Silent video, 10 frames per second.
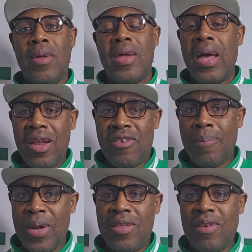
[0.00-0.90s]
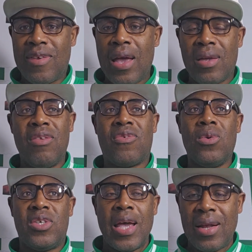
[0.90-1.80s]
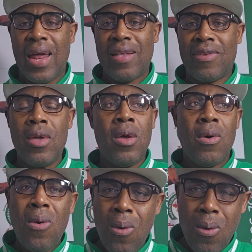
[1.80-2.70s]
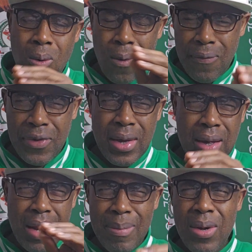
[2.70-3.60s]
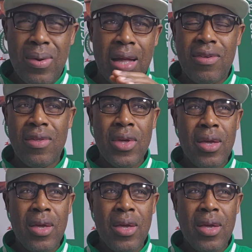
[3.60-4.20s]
The eligibility check is to check that, oh, let me look at it.